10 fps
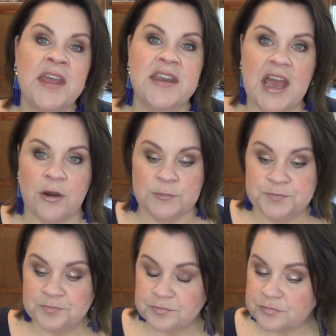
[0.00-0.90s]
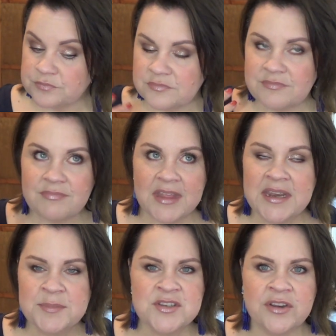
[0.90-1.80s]
Now,
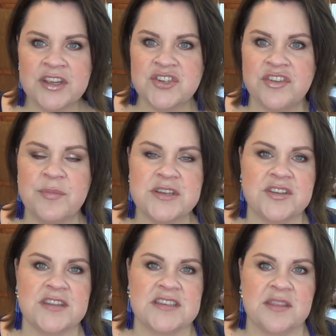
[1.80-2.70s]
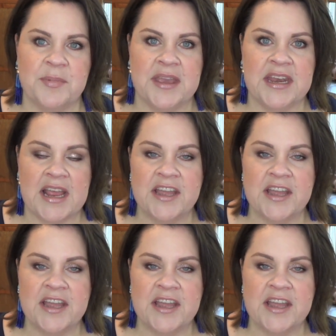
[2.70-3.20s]
and I'm sorry, I should have mentioned this at the beginning.